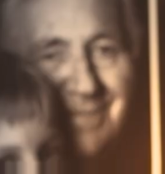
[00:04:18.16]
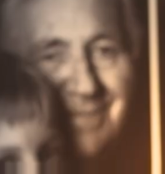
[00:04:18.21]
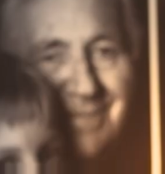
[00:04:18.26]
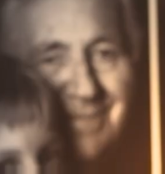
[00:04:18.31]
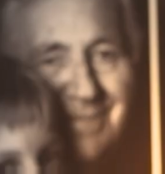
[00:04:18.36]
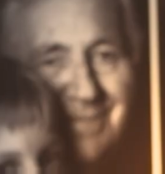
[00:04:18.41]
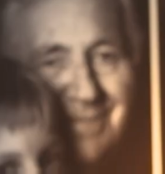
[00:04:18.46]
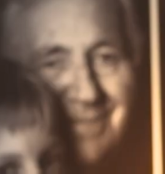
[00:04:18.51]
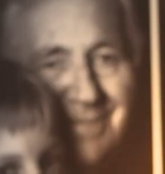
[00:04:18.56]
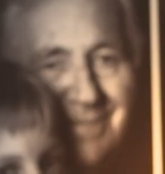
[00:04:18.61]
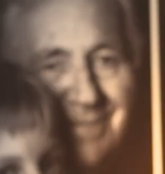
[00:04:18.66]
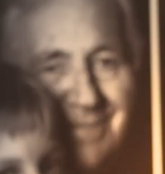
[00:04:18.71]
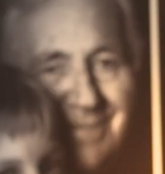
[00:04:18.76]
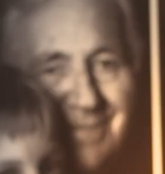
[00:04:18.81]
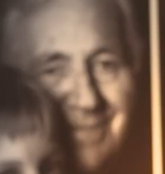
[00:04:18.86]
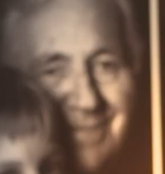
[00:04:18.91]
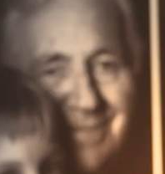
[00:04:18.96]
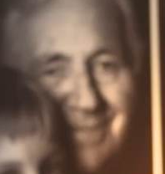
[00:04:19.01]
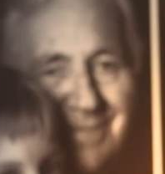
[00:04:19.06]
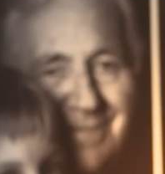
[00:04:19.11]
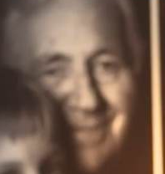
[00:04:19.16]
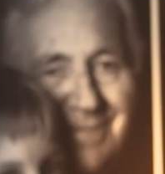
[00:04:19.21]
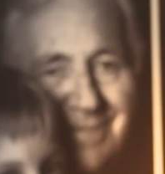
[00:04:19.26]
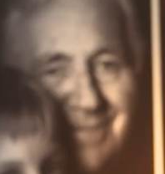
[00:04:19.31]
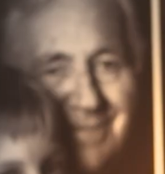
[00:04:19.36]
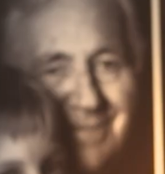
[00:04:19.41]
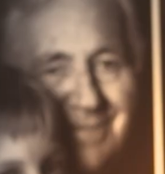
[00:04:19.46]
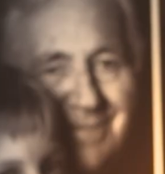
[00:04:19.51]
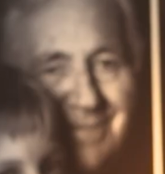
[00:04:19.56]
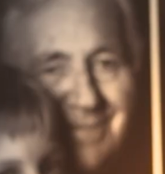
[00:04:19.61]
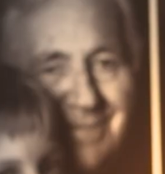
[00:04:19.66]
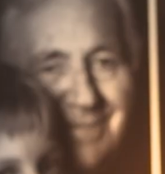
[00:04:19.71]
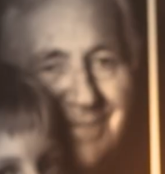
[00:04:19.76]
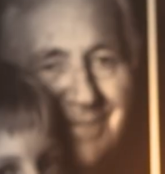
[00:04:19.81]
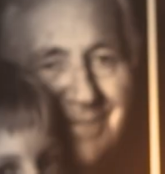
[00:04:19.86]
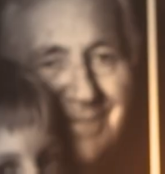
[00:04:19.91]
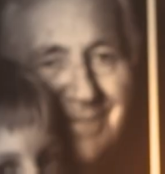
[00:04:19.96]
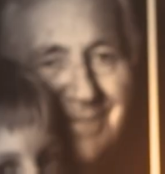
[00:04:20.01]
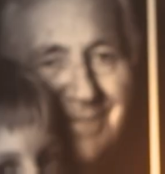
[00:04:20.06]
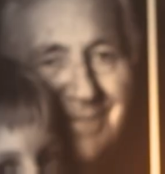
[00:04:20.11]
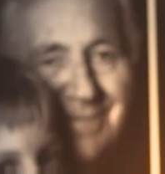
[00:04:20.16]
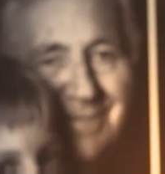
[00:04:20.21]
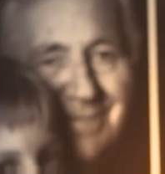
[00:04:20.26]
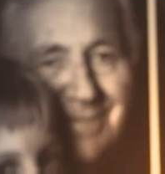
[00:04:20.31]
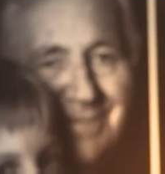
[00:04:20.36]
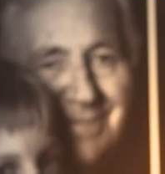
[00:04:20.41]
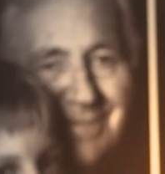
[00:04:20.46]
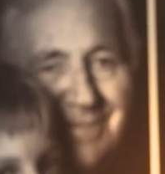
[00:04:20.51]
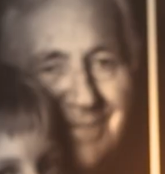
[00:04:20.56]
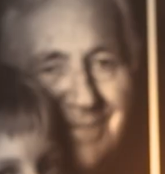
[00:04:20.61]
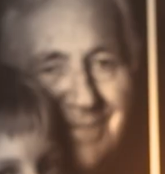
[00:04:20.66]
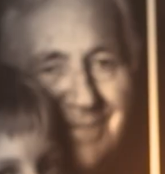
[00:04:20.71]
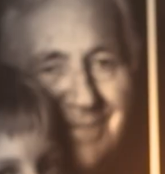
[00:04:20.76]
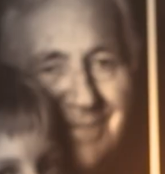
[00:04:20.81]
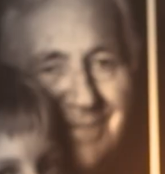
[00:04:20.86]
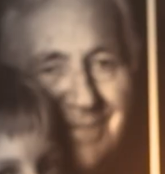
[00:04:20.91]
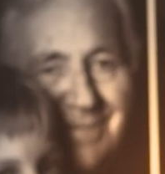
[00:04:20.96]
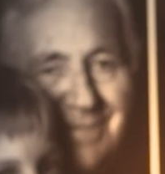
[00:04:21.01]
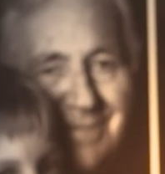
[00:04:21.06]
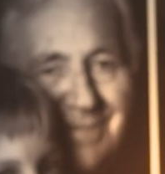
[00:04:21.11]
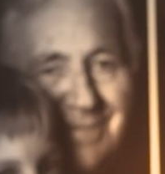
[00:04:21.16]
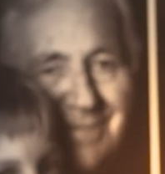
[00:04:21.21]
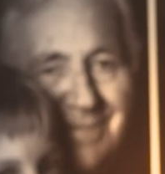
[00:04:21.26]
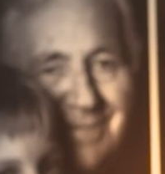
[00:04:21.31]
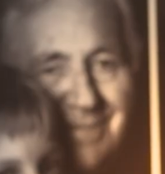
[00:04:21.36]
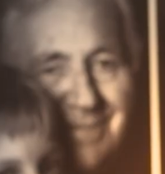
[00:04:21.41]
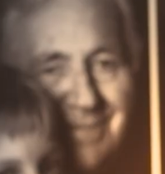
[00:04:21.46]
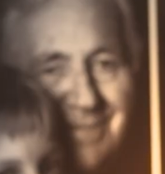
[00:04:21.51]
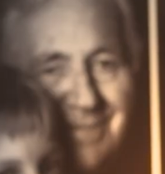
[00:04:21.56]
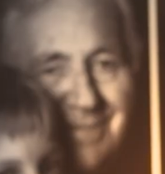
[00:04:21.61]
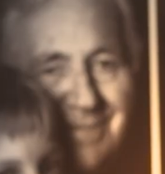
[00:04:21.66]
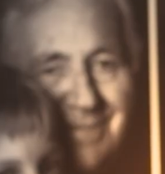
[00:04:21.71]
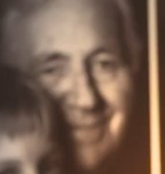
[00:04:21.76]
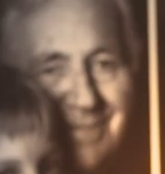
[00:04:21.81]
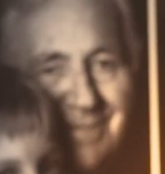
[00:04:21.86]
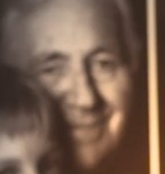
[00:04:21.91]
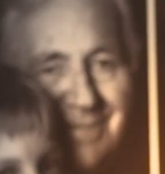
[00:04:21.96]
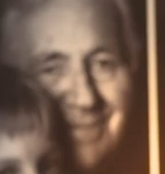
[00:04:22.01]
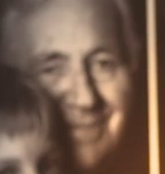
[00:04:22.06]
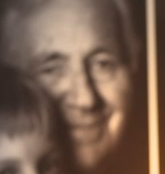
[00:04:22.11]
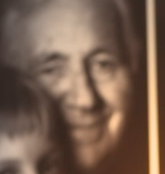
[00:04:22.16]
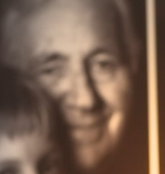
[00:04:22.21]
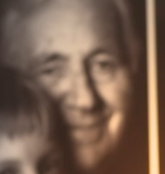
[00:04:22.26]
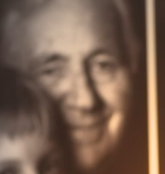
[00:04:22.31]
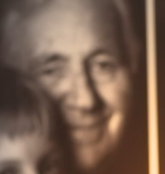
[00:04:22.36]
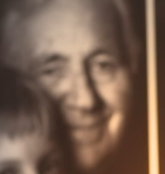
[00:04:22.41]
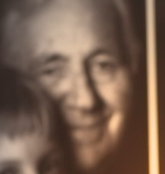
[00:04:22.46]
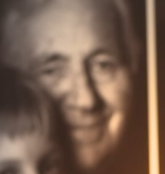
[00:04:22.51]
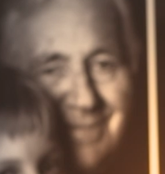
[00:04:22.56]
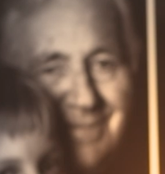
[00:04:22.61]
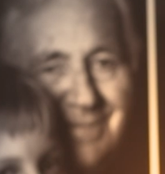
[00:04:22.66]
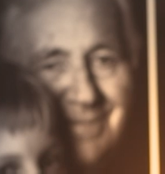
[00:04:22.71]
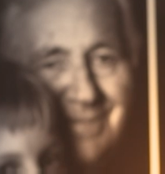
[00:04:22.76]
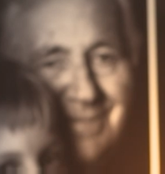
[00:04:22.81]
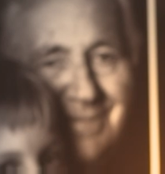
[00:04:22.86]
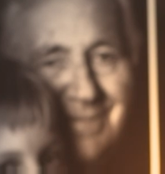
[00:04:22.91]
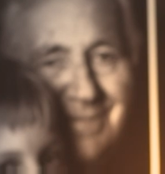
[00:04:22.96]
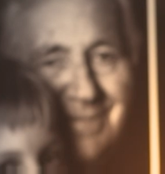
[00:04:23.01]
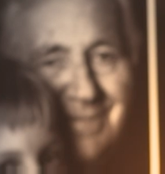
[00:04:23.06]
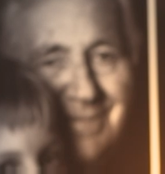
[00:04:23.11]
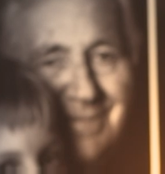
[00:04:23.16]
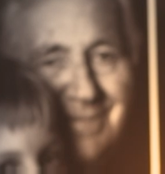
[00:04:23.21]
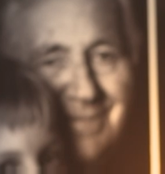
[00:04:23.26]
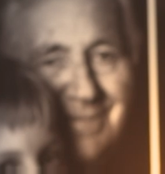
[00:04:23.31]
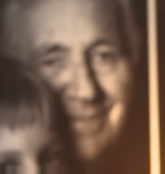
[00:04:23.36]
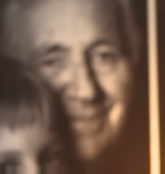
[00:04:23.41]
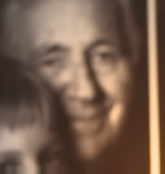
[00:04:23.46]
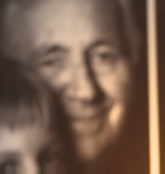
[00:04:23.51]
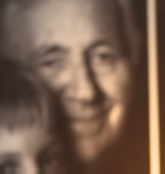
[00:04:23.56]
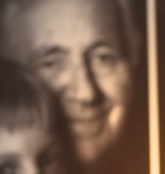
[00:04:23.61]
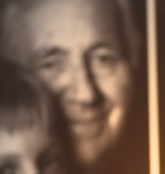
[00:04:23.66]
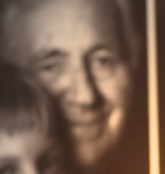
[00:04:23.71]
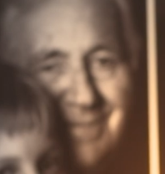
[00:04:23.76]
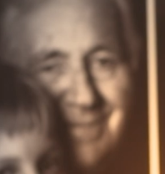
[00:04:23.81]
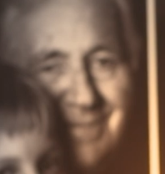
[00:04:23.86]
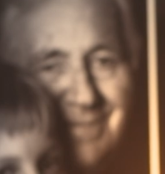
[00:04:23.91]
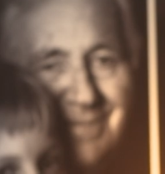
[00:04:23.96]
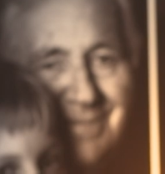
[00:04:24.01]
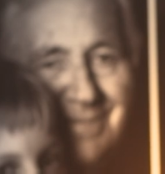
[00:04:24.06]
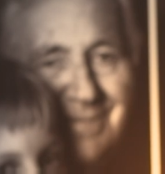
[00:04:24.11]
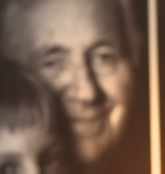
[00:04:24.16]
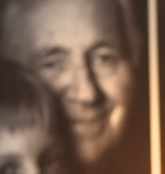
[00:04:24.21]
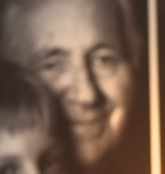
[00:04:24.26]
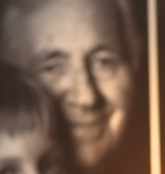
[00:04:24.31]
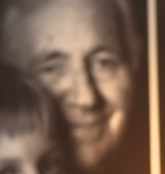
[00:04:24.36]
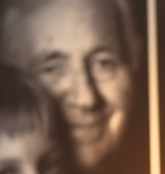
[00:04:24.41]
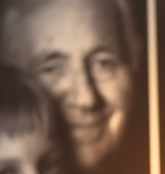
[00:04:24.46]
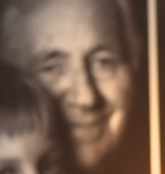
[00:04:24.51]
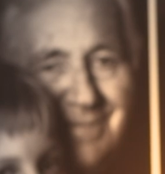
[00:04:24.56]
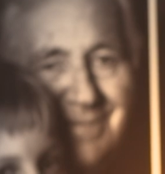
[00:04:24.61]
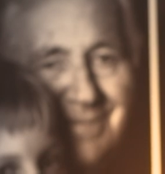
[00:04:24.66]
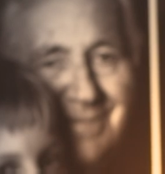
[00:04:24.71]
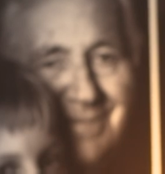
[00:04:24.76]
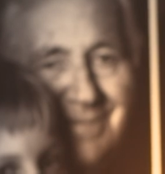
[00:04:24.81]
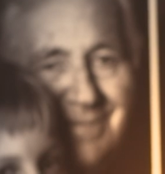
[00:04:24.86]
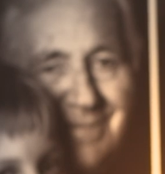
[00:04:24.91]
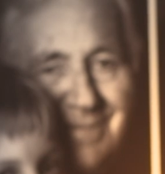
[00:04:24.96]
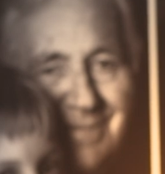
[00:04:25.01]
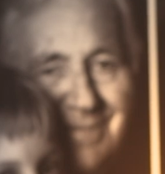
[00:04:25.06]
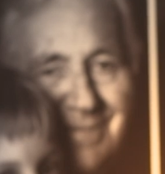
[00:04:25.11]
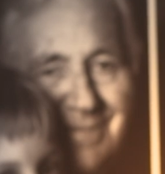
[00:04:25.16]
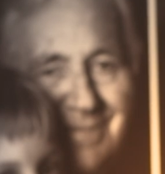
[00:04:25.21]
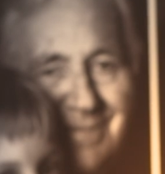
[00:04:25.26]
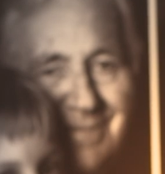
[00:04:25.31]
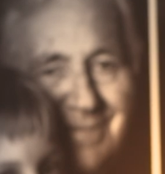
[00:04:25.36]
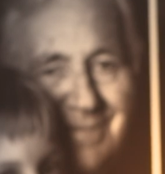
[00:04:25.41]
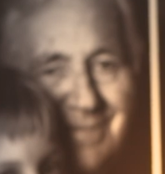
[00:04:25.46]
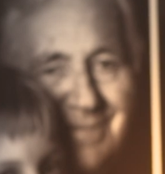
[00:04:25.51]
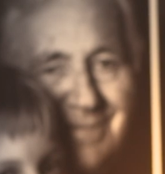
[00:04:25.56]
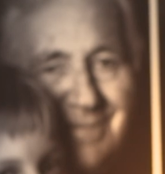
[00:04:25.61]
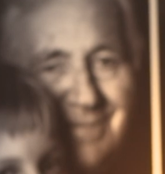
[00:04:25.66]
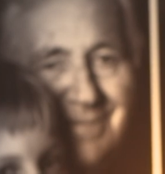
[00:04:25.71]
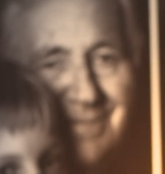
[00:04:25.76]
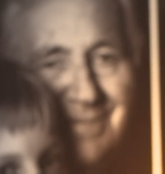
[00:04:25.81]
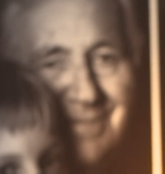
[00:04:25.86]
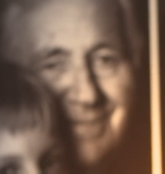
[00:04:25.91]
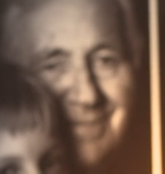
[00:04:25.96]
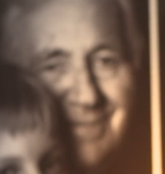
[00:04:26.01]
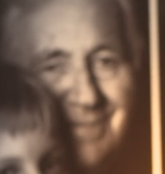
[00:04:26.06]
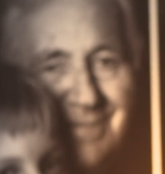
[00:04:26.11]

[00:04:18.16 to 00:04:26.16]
(not speaking)